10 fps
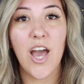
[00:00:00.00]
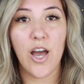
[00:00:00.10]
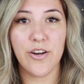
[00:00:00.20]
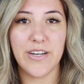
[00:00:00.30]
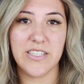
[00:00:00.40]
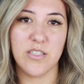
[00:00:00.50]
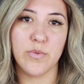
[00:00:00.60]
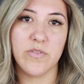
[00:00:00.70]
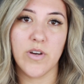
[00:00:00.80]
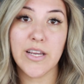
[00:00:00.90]
Alright, so
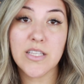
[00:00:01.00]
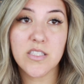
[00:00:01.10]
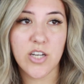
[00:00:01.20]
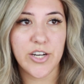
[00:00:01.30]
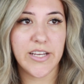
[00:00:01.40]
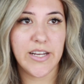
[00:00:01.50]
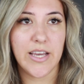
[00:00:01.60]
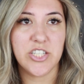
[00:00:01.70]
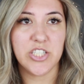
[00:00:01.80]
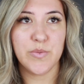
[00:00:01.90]
before I get started,
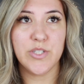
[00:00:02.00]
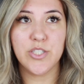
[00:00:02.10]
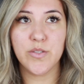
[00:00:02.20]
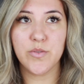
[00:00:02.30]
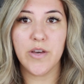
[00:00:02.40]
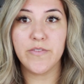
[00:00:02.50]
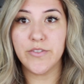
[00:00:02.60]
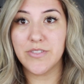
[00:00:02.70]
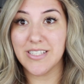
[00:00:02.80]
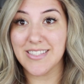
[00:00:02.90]
I just want to do a
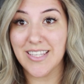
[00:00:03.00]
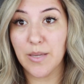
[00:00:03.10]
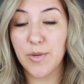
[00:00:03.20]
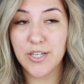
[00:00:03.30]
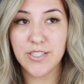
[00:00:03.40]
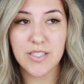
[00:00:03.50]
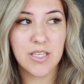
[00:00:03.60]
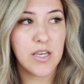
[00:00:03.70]
few disclaimers.